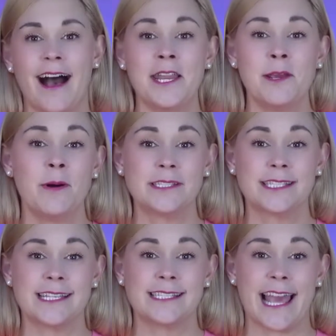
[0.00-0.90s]
Honeywell
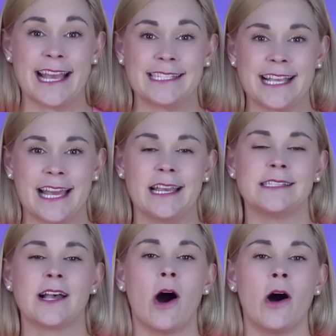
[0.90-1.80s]
says the headset
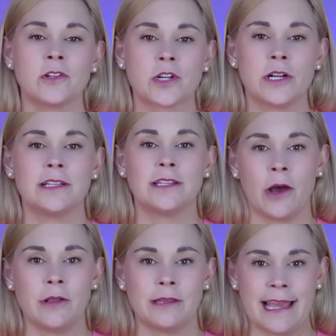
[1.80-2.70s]
is ultra
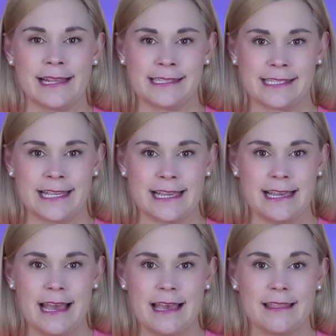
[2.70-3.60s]
low latency.